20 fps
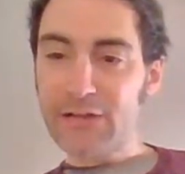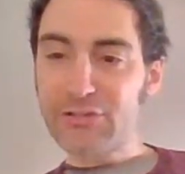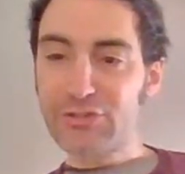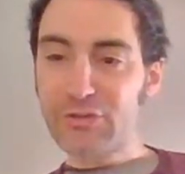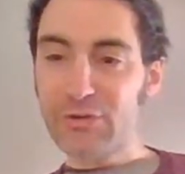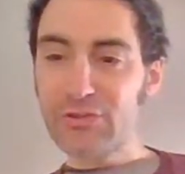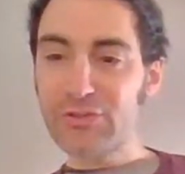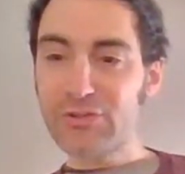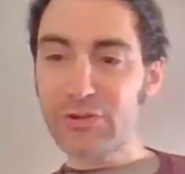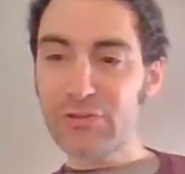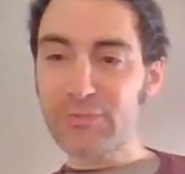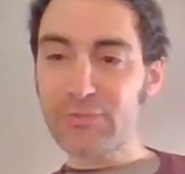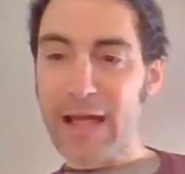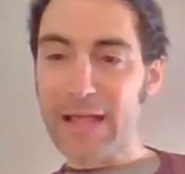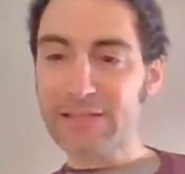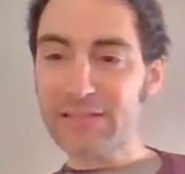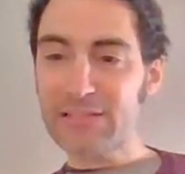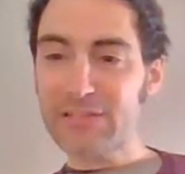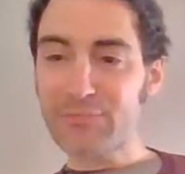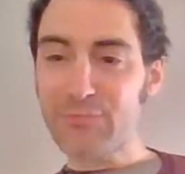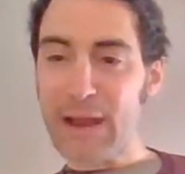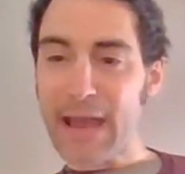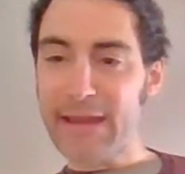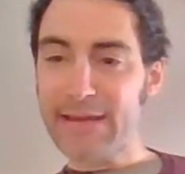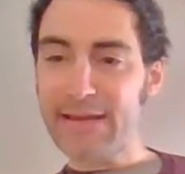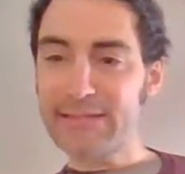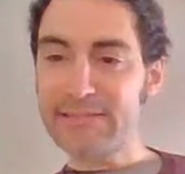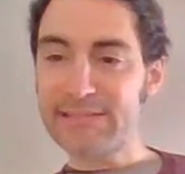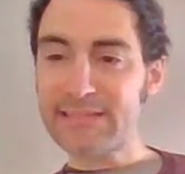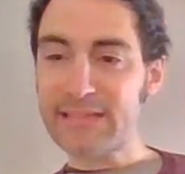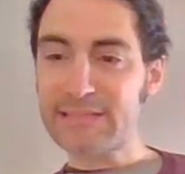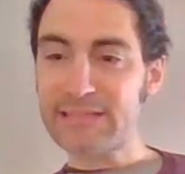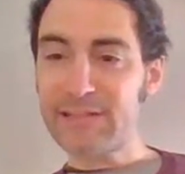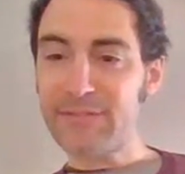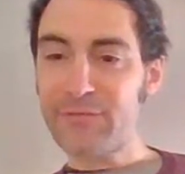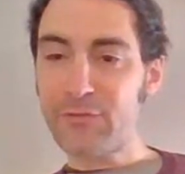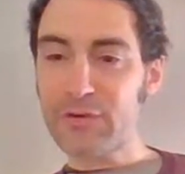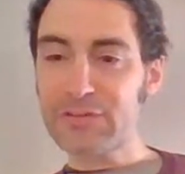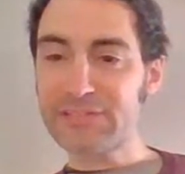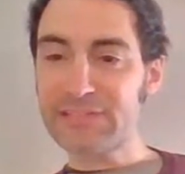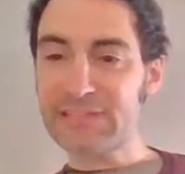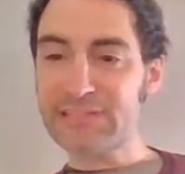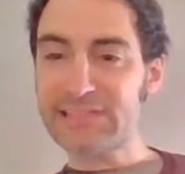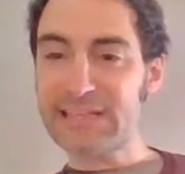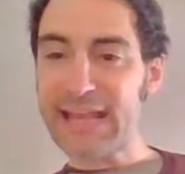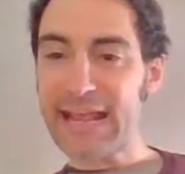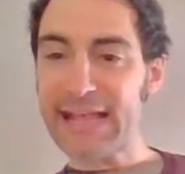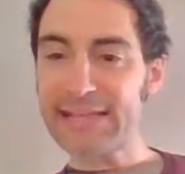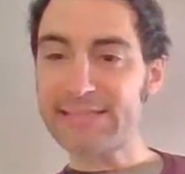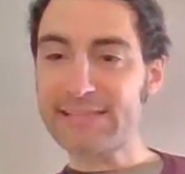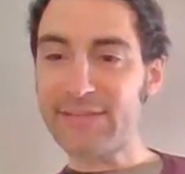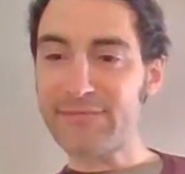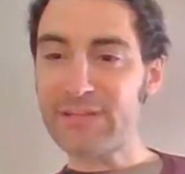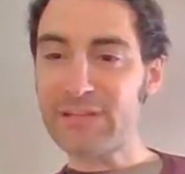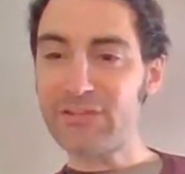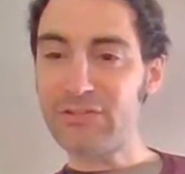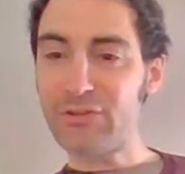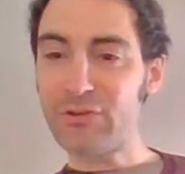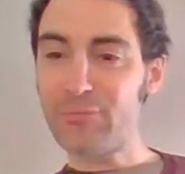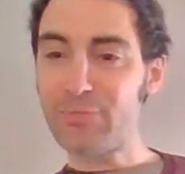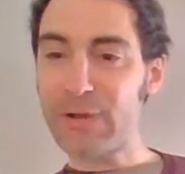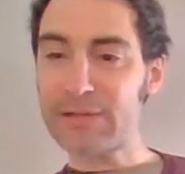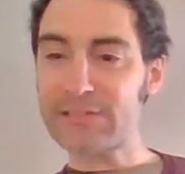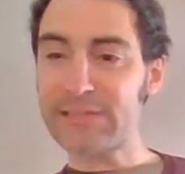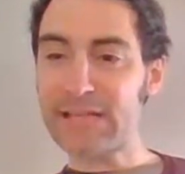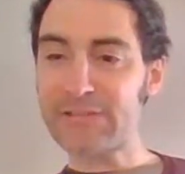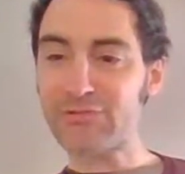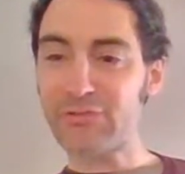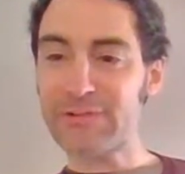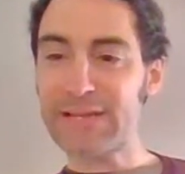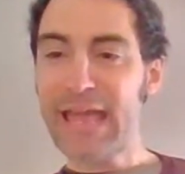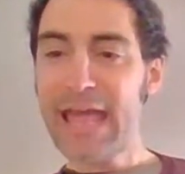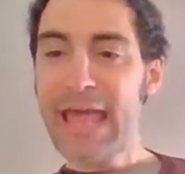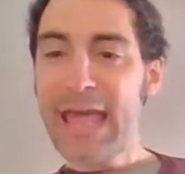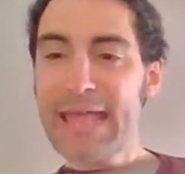George Wallace ran in 64, 60, and 72 presidential.